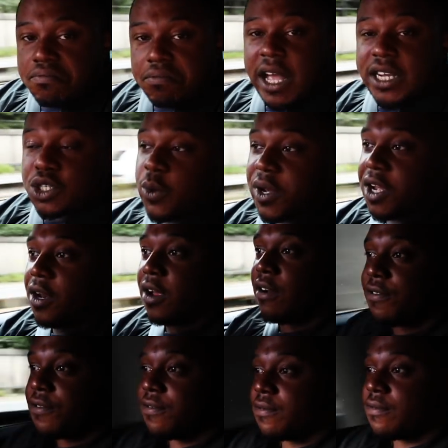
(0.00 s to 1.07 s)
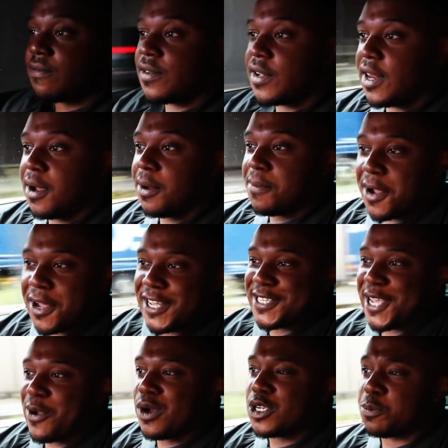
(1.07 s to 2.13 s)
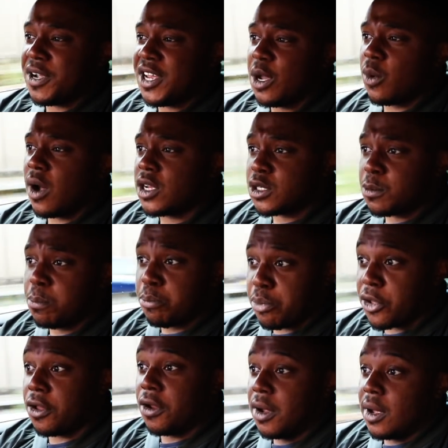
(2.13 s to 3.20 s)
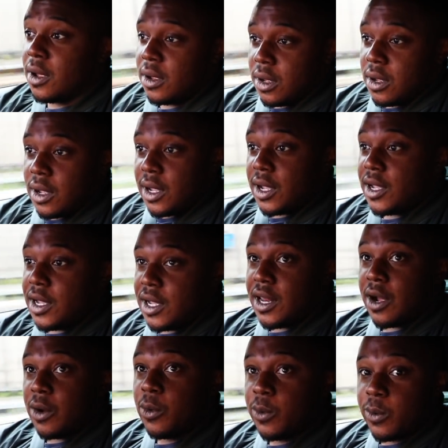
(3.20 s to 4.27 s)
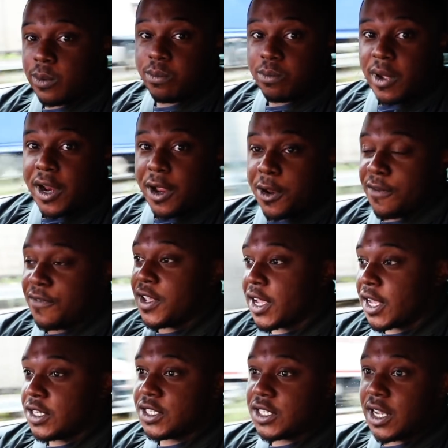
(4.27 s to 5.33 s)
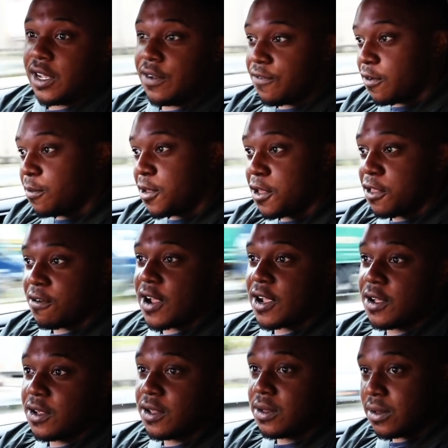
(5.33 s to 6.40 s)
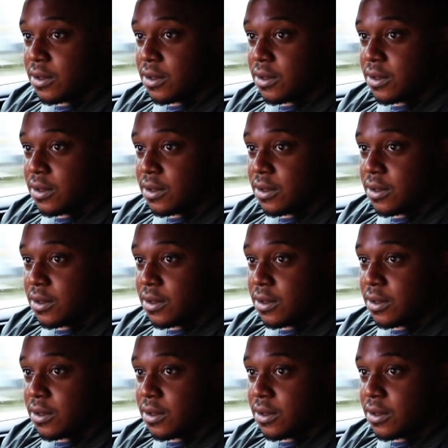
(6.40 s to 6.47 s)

That's quick enough. You know, I'm not going to tell you what speed it was, but you know, I don't know if you can see from the other angle,